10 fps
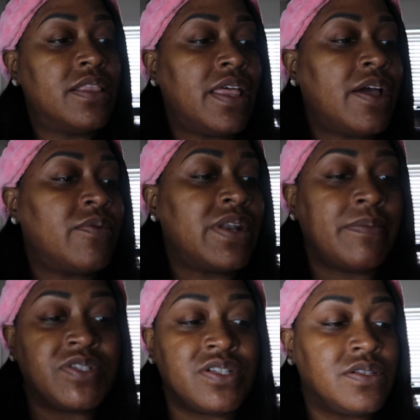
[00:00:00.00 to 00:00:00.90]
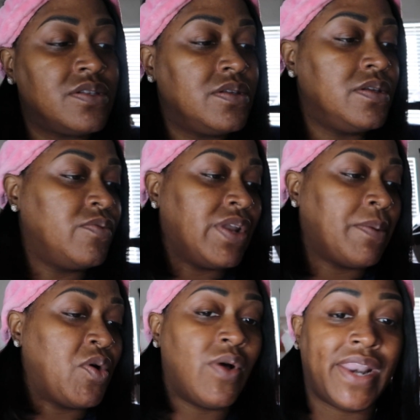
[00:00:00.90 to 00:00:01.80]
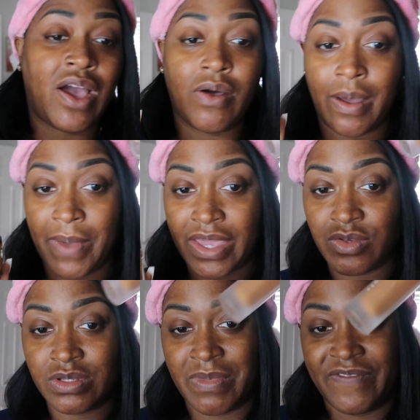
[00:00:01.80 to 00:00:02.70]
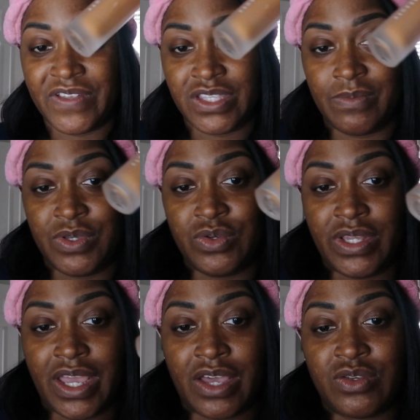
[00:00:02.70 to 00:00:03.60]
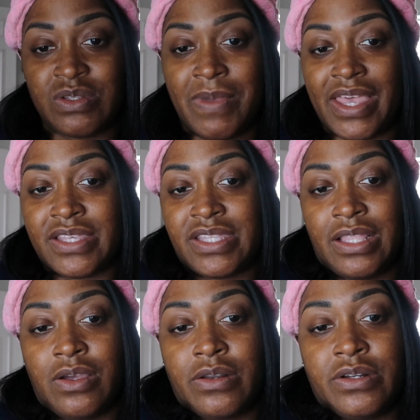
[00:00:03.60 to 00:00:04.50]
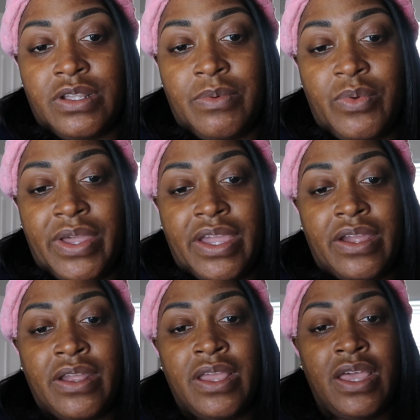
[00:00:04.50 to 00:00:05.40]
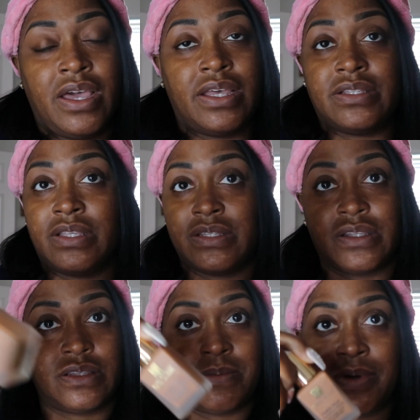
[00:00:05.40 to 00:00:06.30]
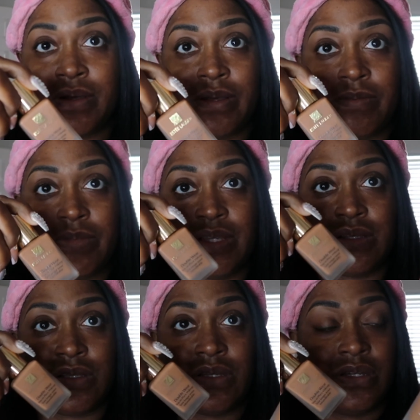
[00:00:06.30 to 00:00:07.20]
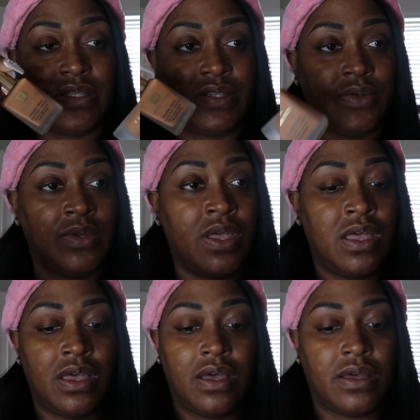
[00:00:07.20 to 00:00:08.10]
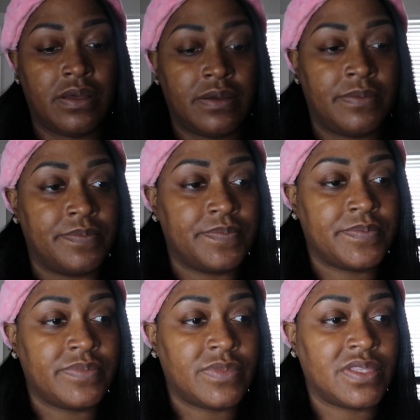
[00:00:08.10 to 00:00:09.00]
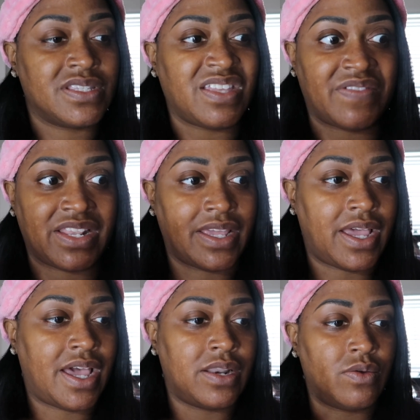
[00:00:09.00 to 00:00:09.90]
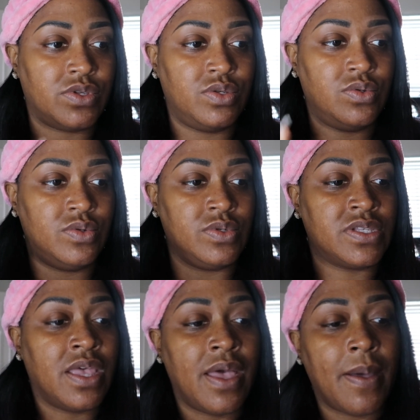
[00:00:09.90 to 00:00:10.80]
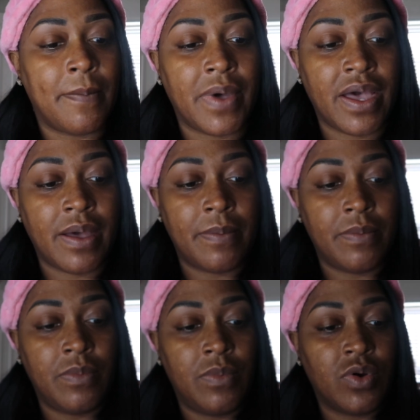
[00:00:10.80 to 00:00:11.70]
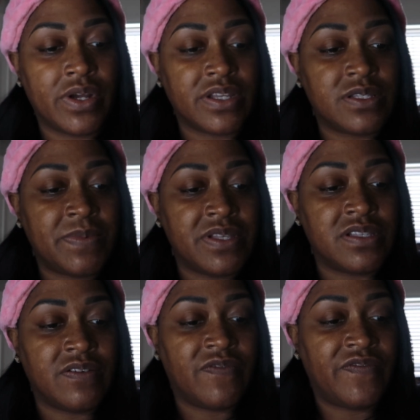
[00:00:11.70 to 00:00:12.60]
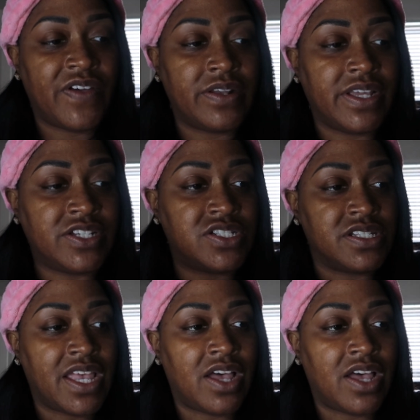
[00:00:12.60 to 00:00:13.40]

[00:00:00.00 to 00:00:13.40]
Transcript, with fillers: Like when I'm just when I'm going out, I might use my Fenty Beauty. I use my Estee Lauder Double Wear because this is the bomb. This is good too um, stuff like that. I don't use my more expensive foundations.